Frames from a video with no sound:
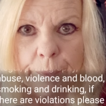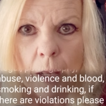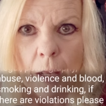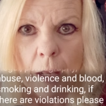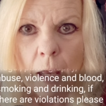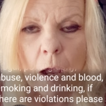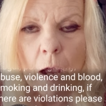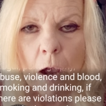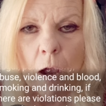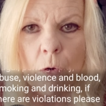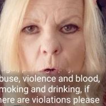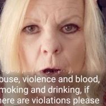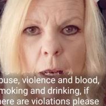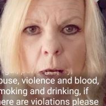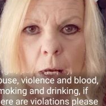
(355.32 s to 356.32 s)
All right.
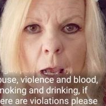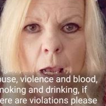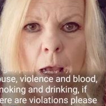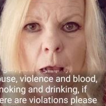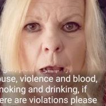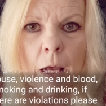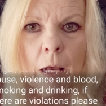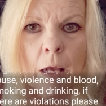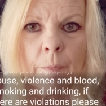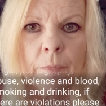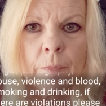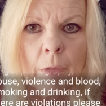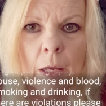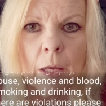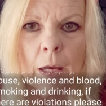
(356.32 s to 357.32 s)

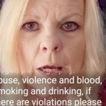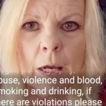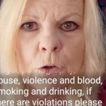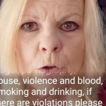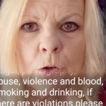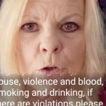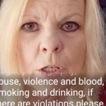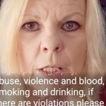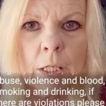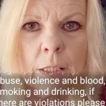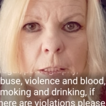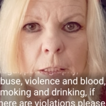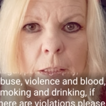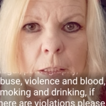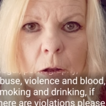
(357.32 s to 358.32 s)
Underneath
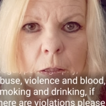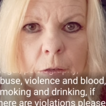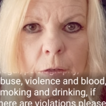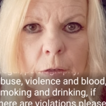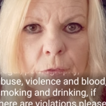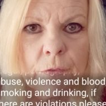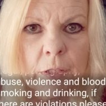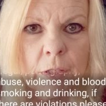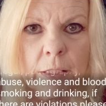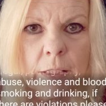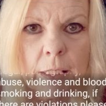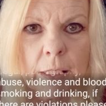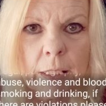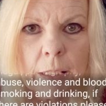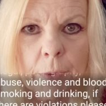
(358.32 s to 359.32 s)
all of these,
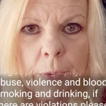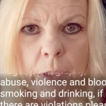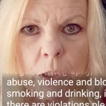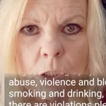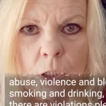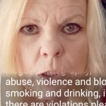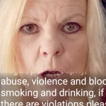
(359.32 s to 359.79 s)
at the top